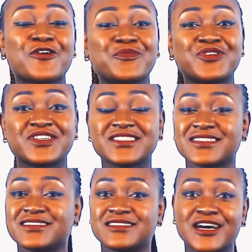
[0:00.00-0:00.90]

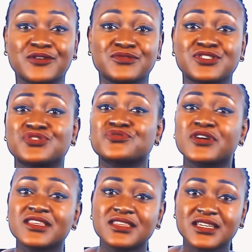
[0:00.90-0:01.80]
communities down,
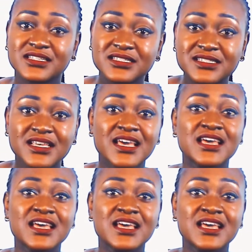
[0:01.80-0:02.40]
destroy things,